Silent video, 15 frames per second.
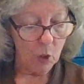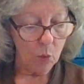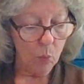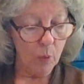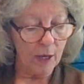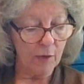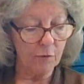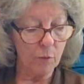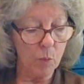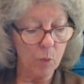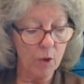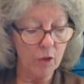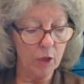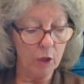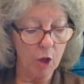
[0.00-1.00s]

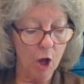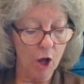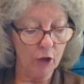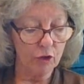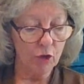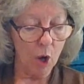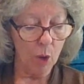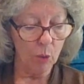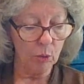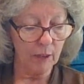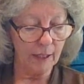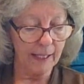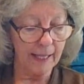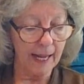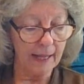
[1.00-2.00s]
Wherefore the law is
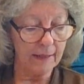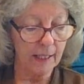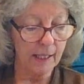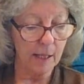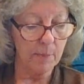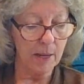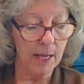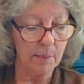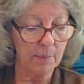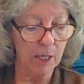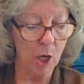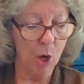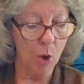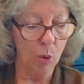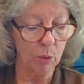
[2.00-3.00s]
holy and the
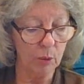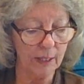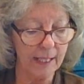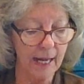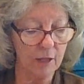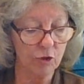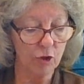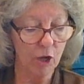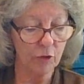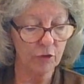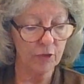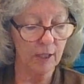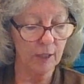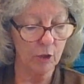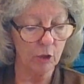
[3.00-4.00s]
commandment holy and
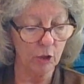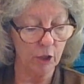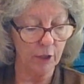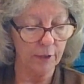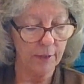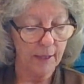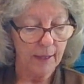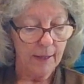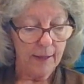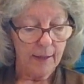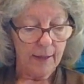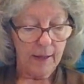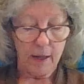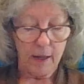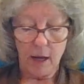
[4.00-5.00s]
just and good.
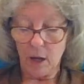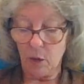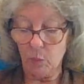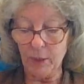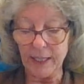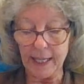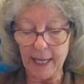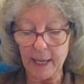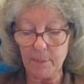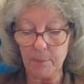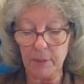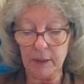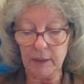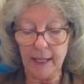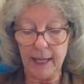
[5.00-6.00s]
Uh, we
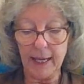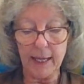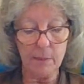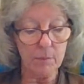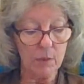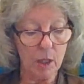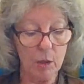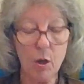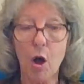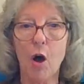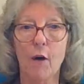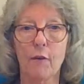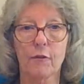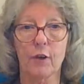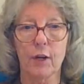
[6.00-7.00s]
can't blame the
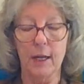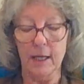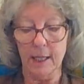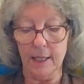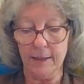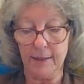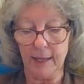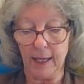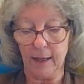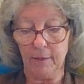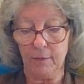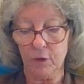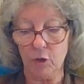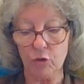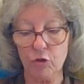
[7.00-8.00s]
law for
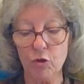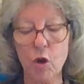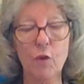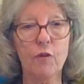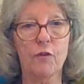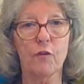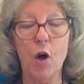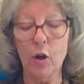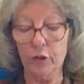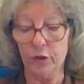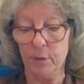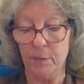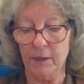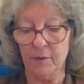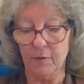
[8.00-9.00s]
anything. There's no
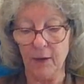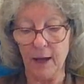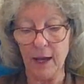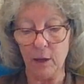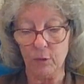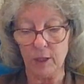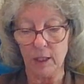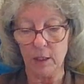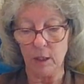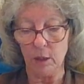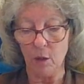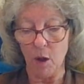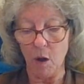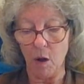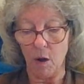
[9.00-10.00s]
fault to be found in the
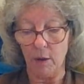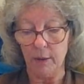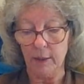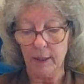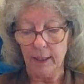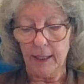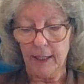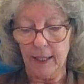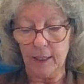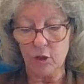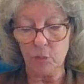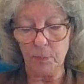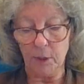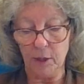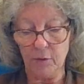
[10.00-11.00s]
law.
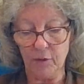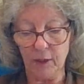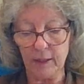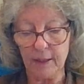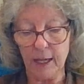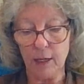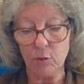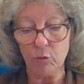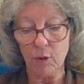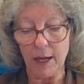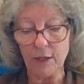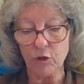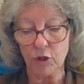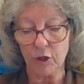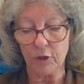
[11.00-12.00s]
It's perfect and
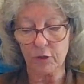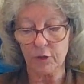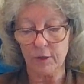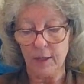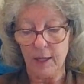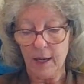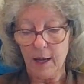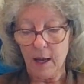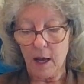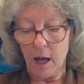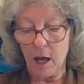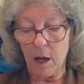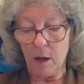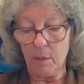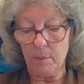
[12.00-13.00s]
righteous.
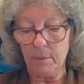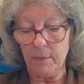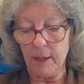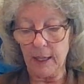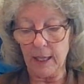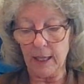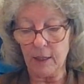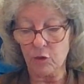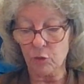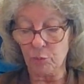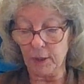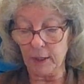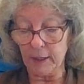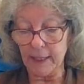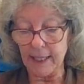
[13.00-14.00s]
Um, it's
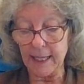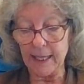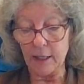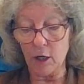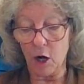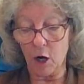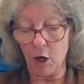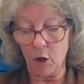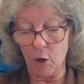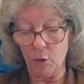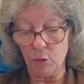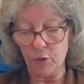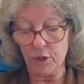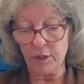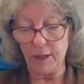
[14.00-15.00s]
really in our
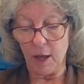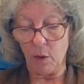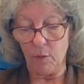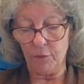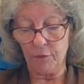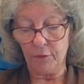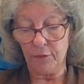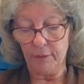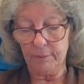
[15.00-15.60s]
own self.